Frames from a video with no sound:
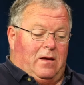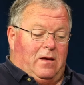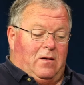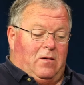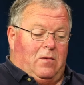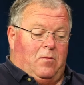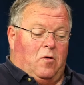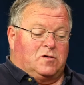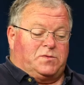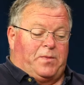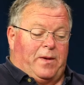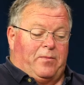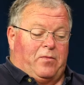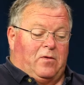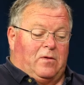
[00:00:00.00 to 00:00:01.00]
you know, most
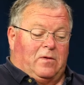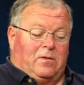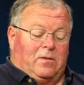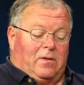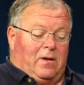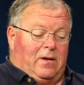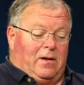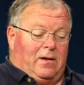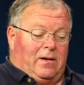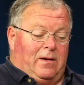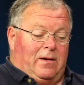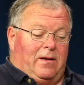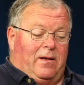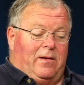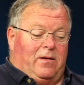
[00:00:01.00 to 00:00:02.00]
people, uh,